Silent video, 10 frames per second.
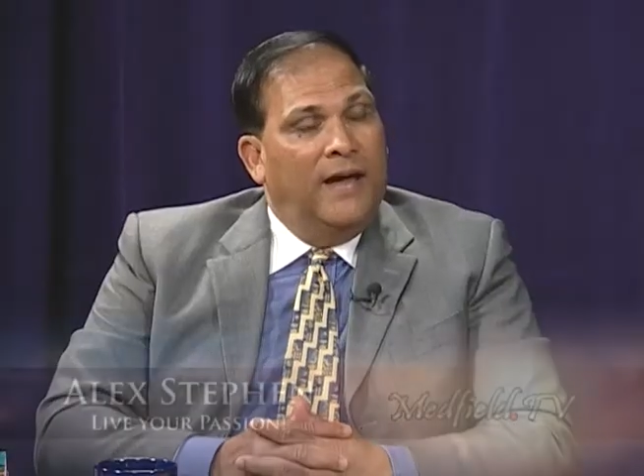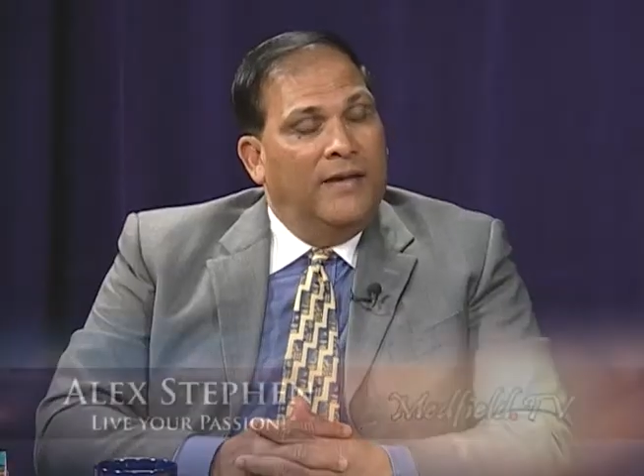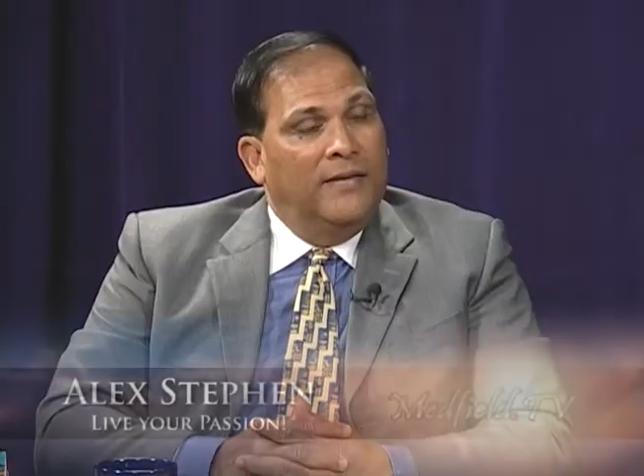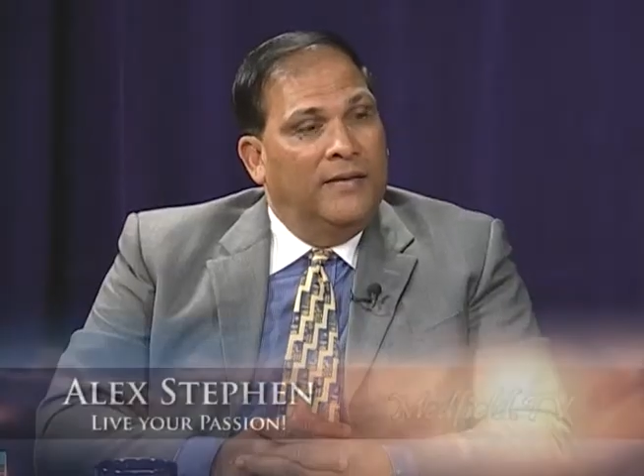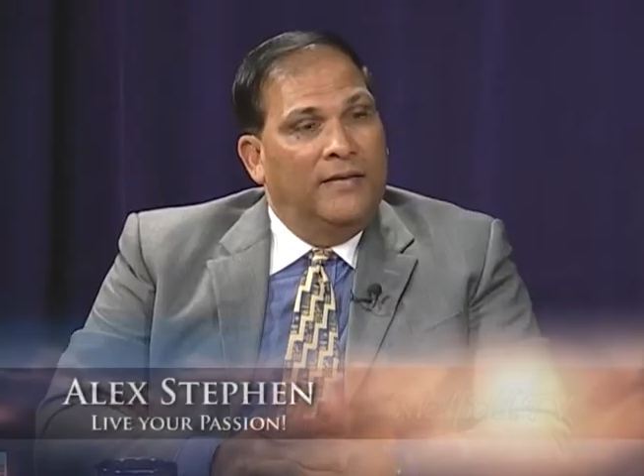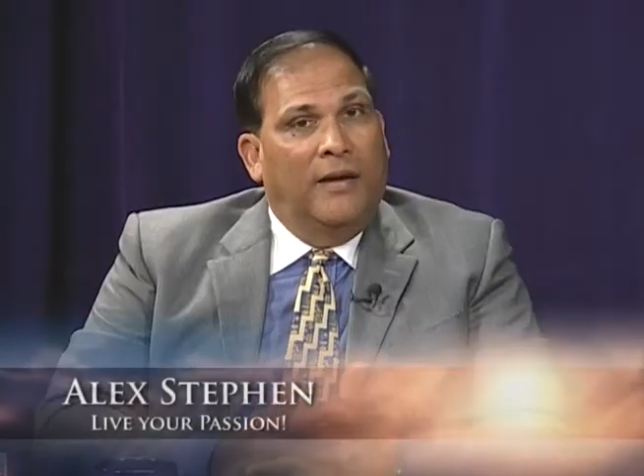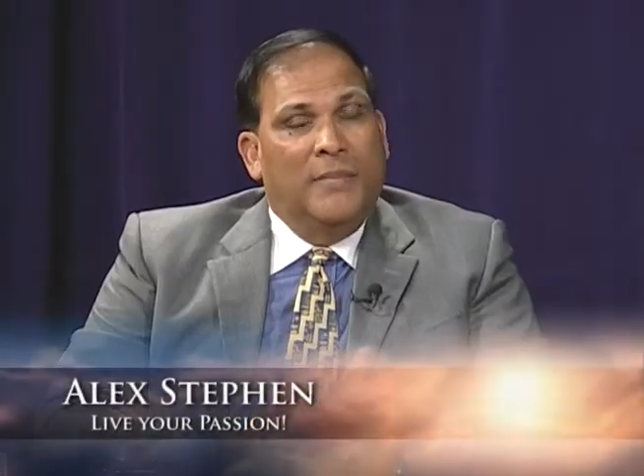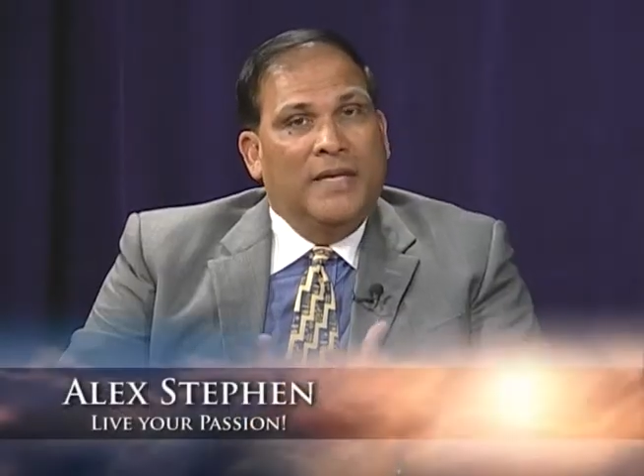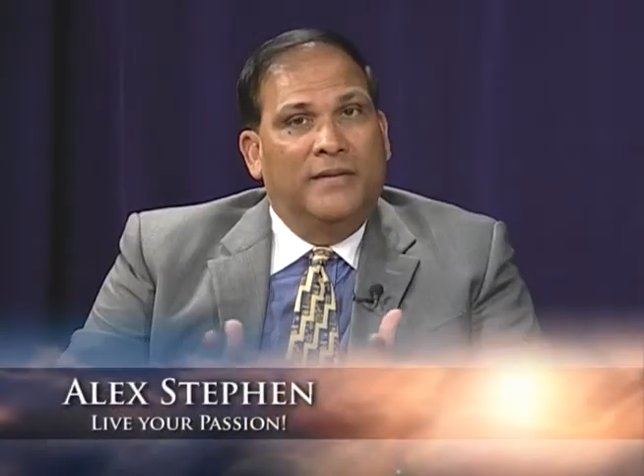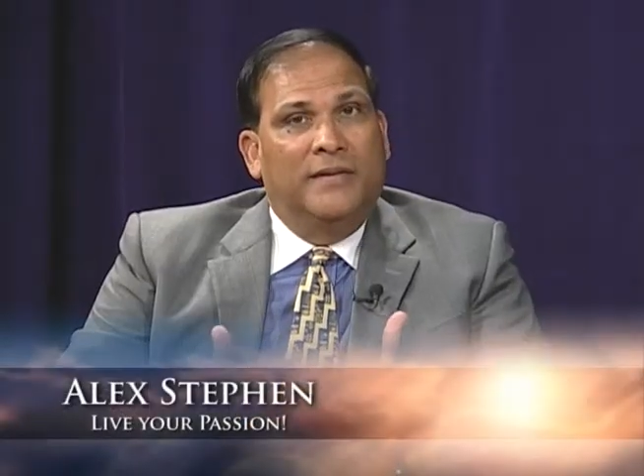And I
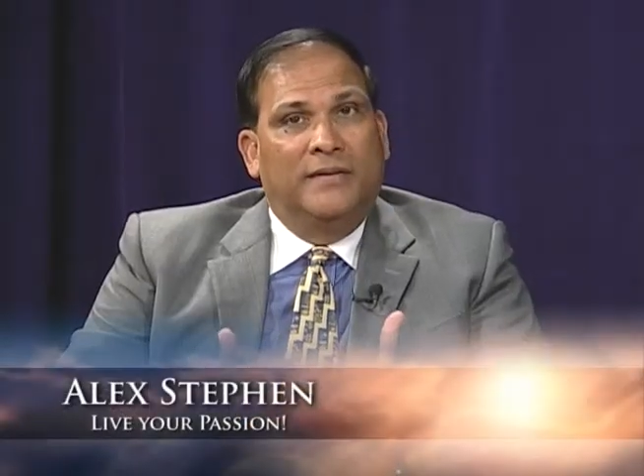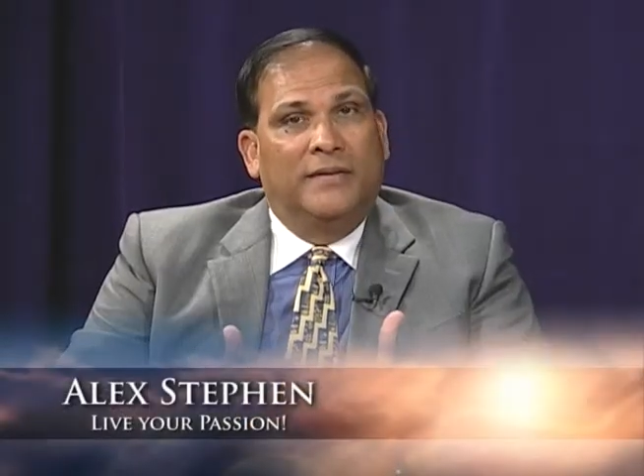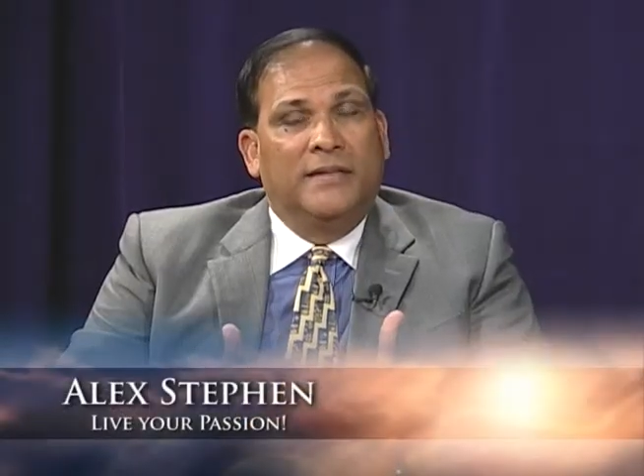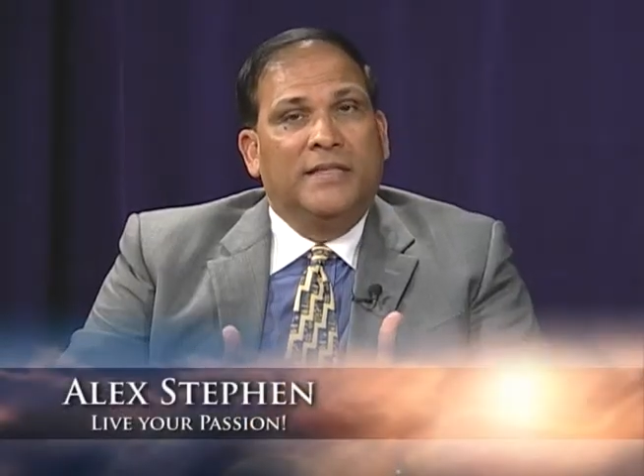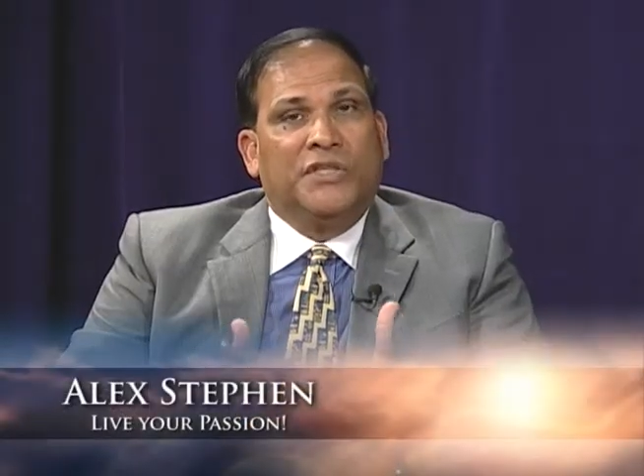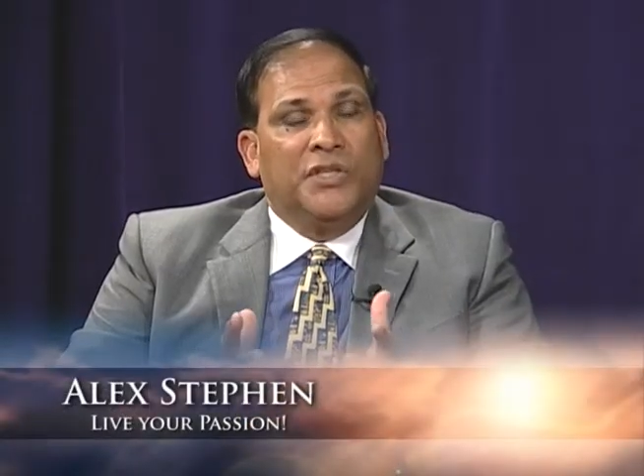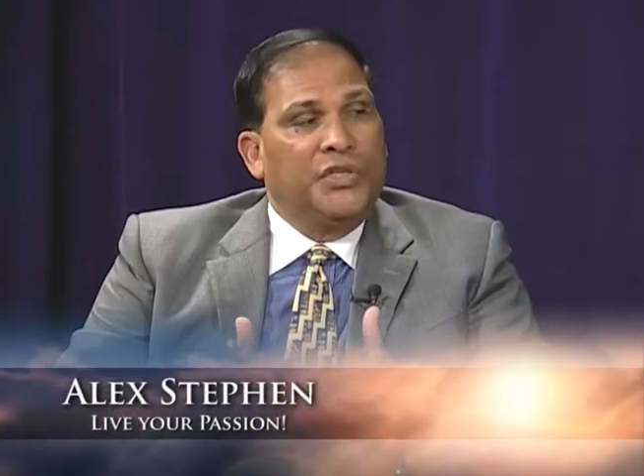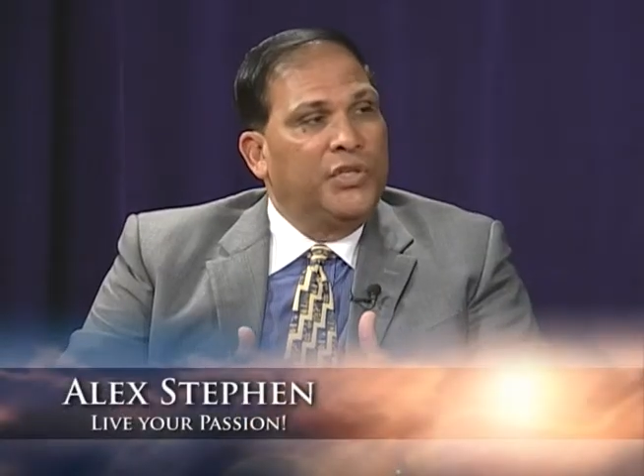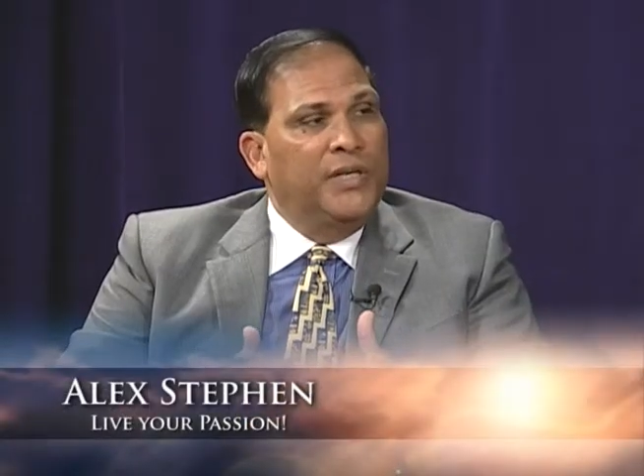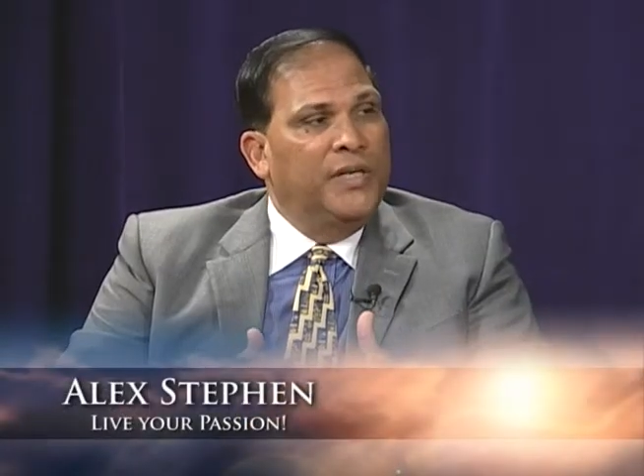mean, th this is
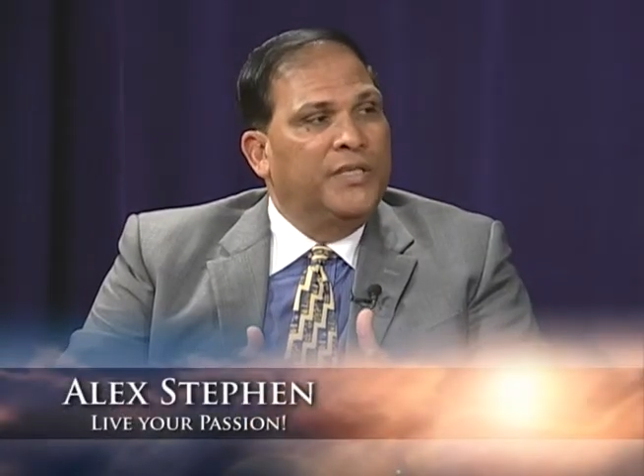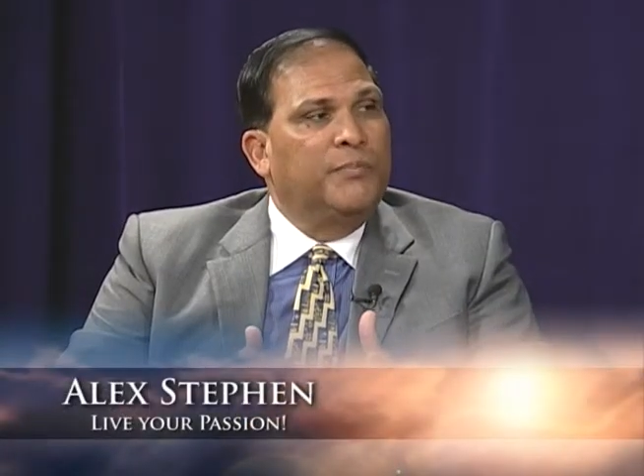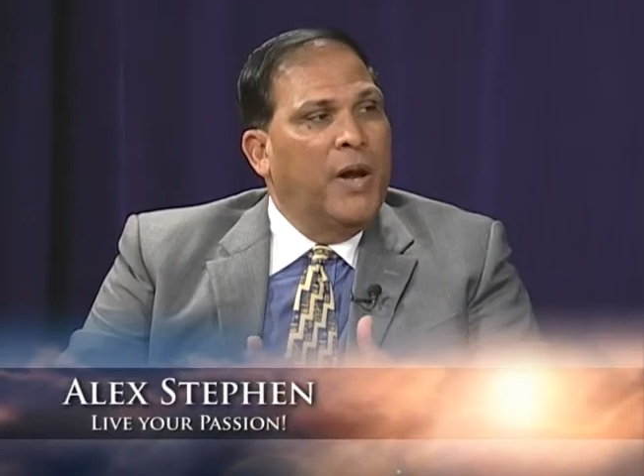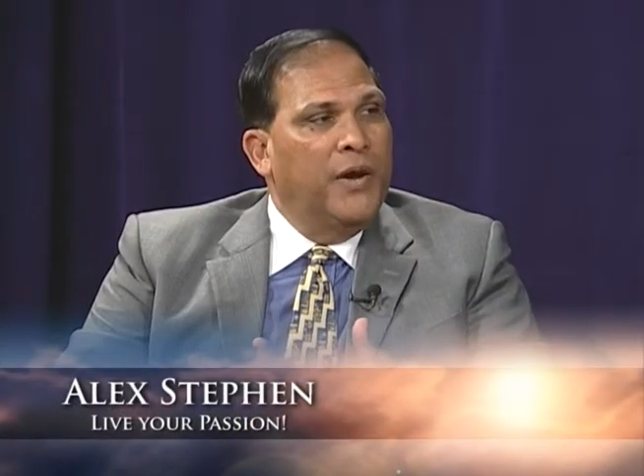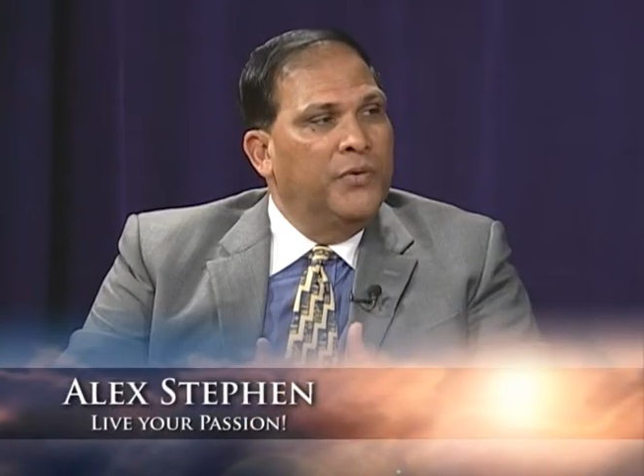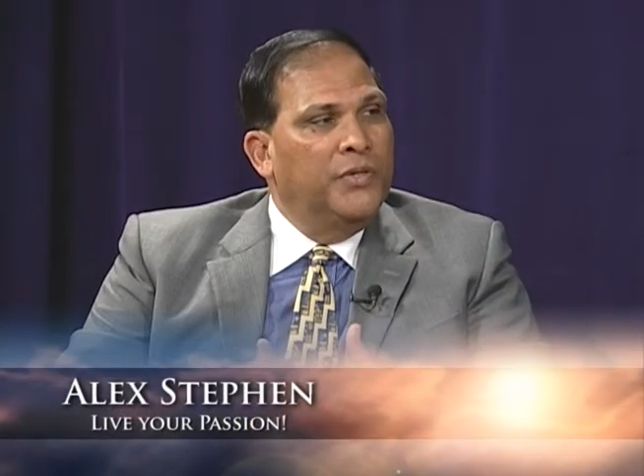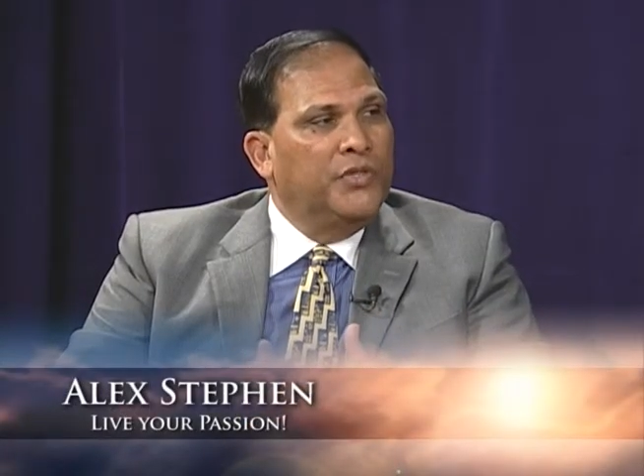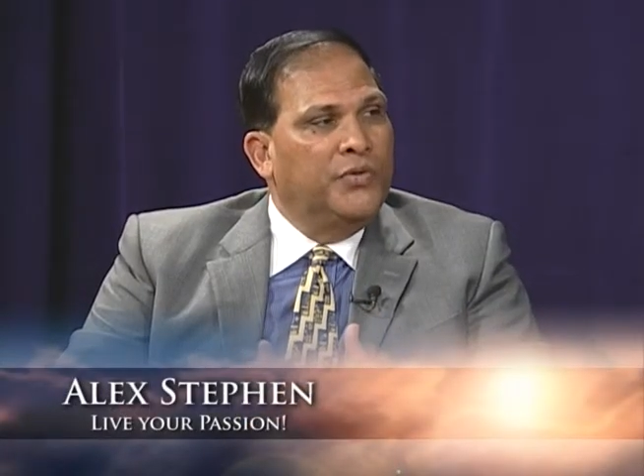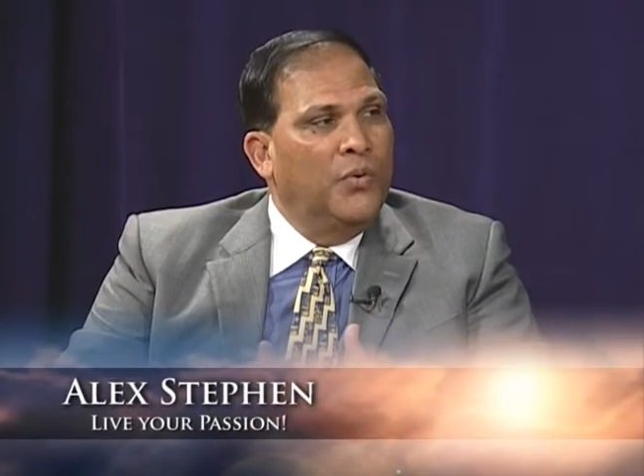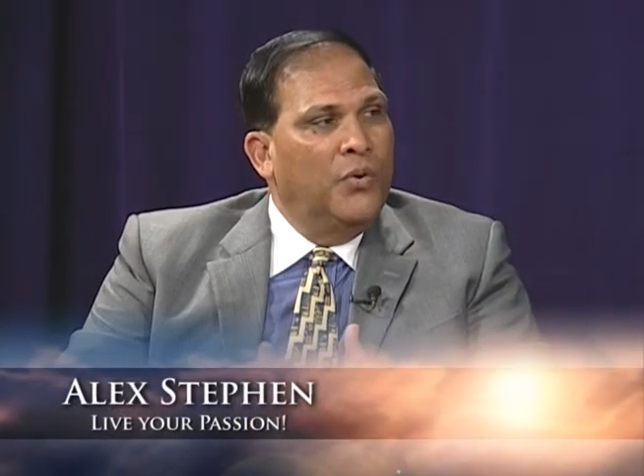such an inspiring
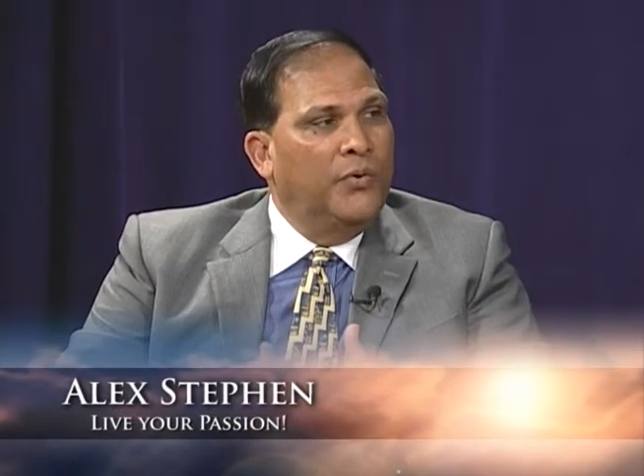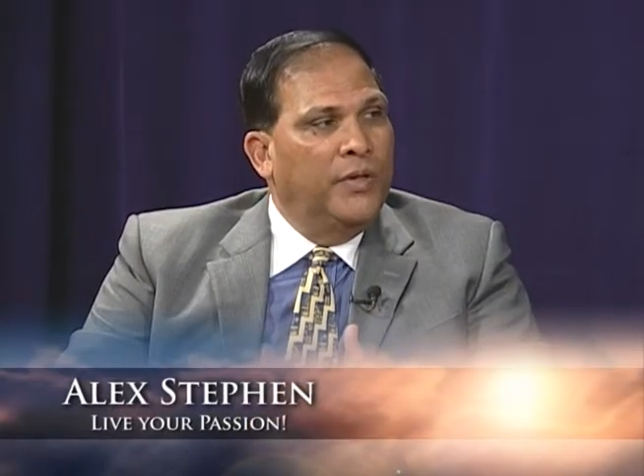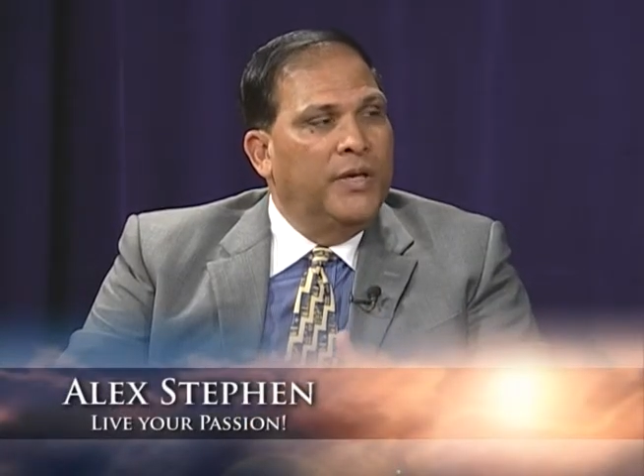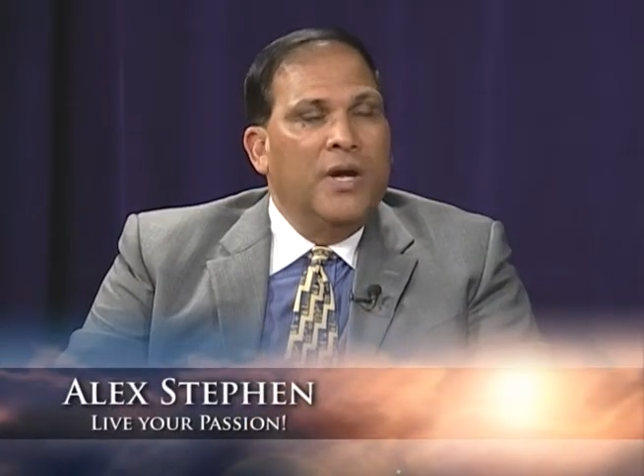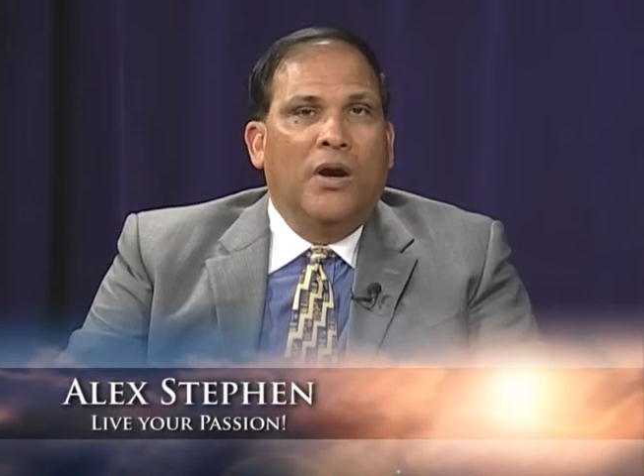story mm